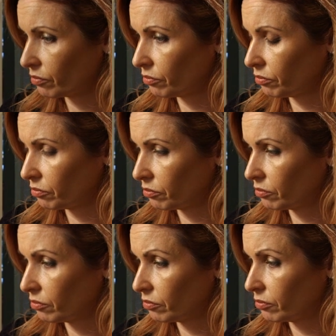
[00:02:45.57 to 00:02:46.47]

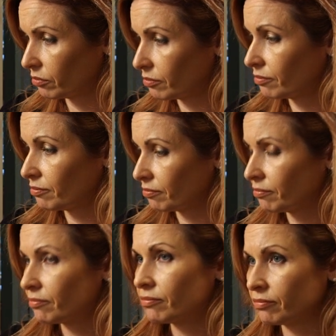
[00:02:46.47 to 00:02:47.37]

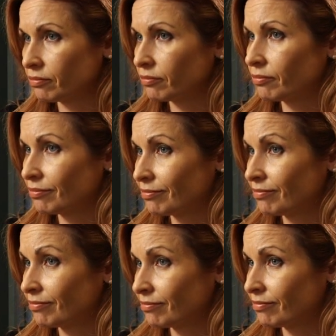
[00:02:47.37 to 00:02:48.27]

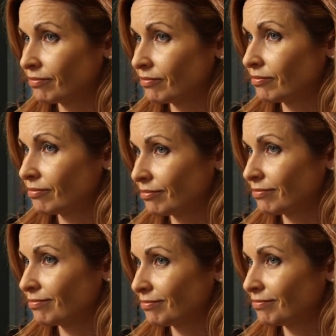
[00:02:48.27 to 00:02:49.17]
This person isn't speaking.